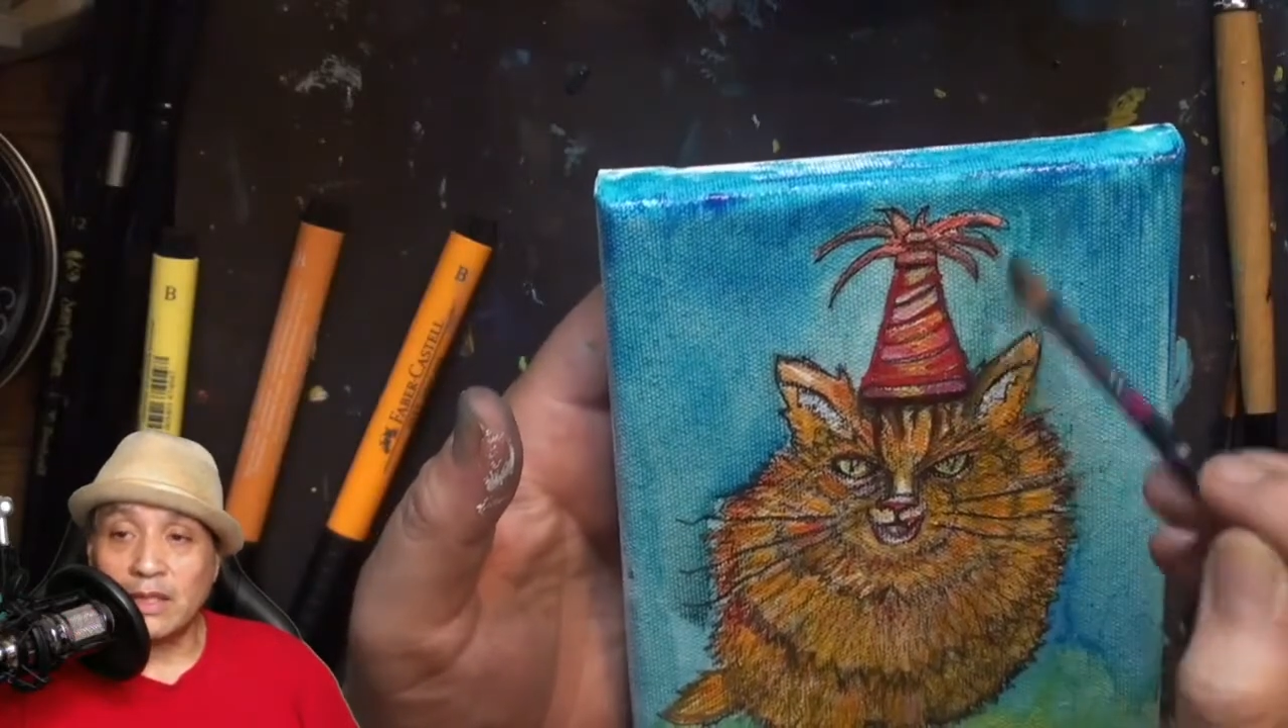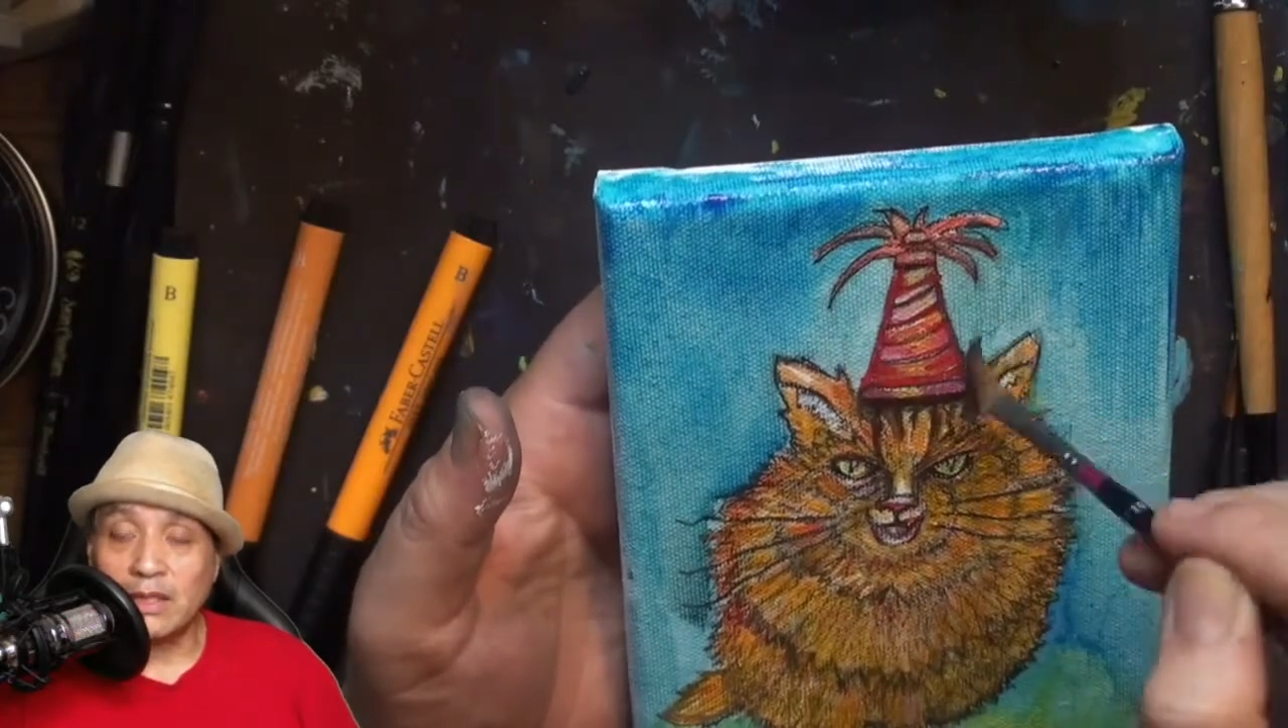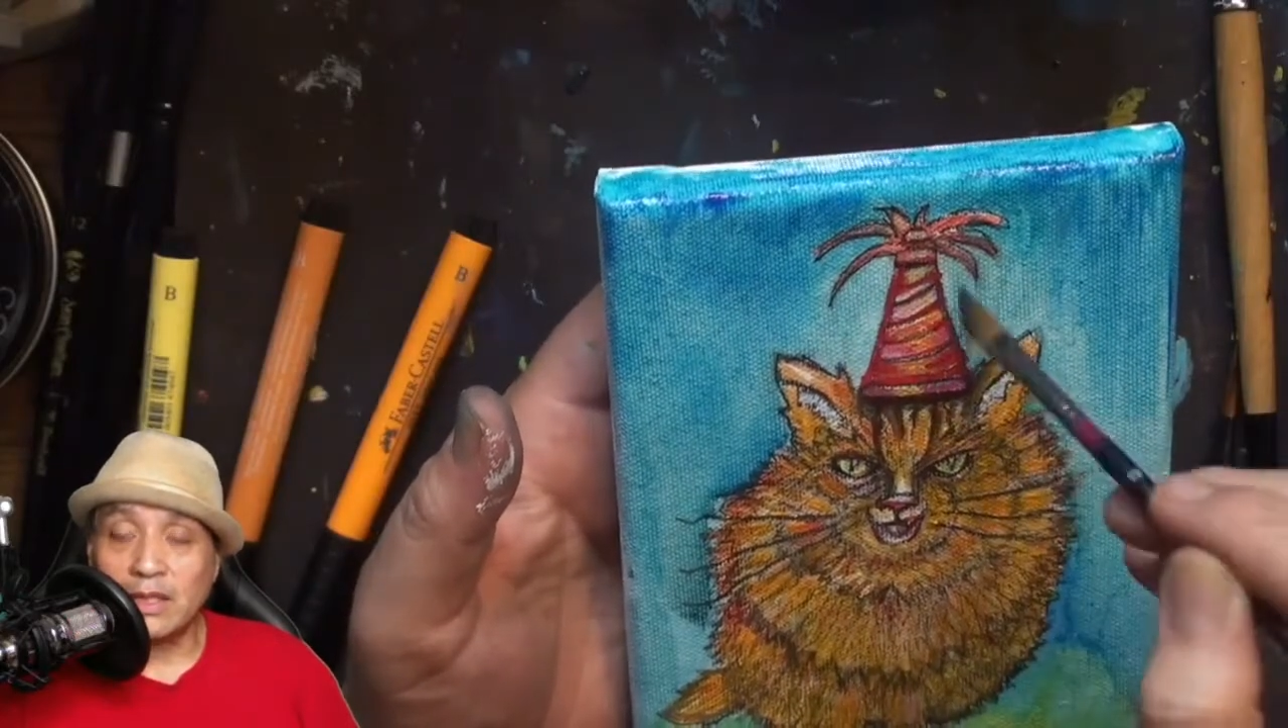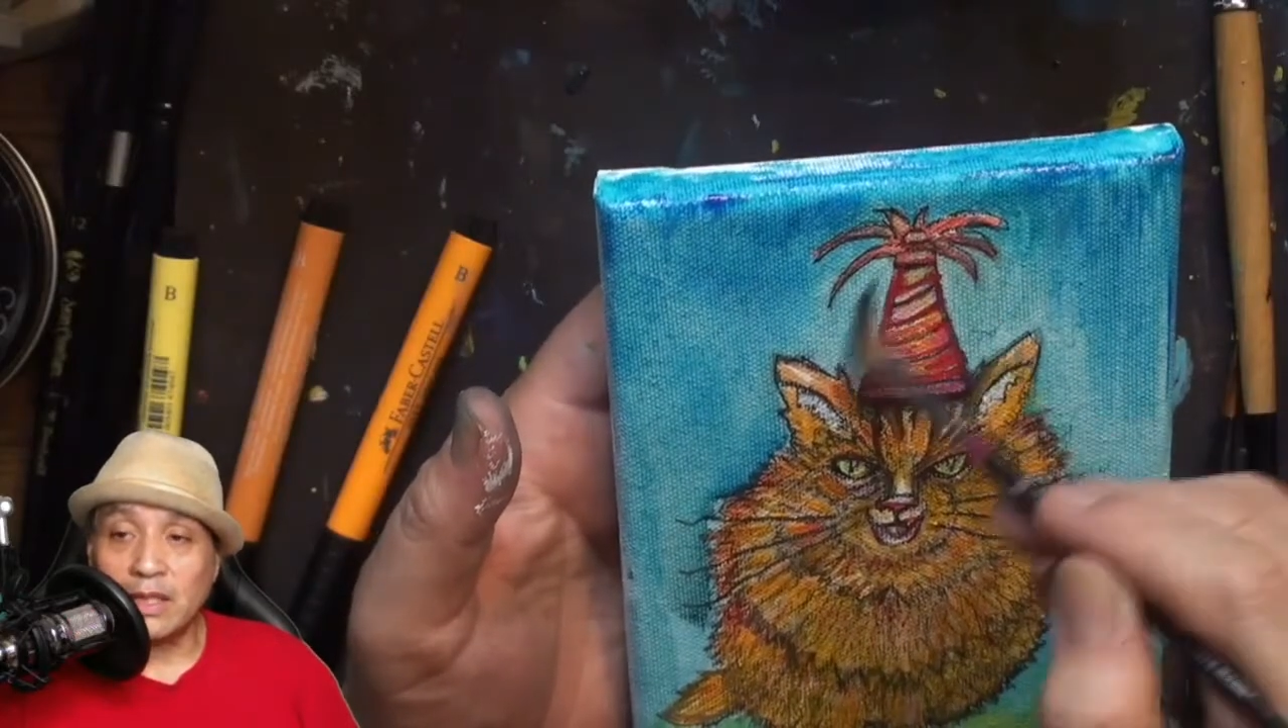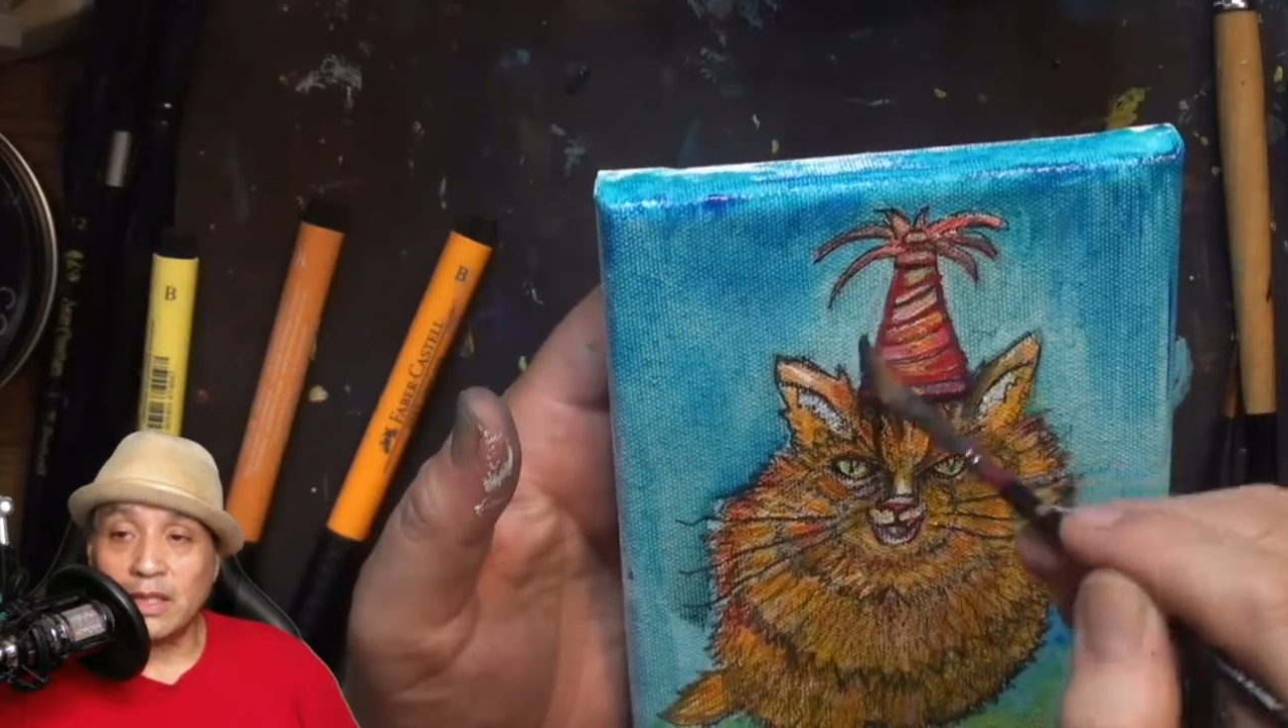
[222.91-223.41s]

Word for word: is, and,